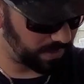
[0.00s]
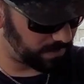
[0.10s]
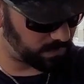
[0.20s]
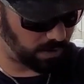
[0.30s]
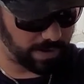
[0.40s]

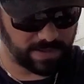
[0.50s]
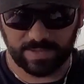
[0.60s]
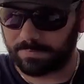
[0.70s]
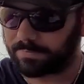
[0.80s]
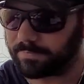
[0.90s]
Sorry I
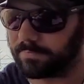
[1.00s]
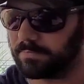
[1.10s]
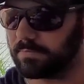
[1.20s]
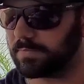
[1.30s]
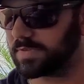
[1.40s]
keep
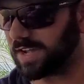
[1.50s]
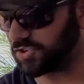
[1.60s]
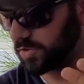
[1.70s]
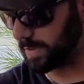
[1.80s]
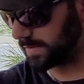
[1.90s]

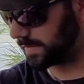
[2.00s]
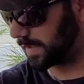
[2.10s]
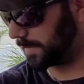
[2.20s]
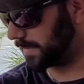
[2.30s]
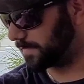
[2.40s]
touching my
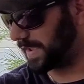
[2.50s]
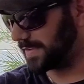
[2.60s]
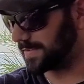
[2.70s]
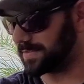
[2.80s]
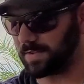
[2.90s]

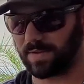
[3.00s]
face and stuff.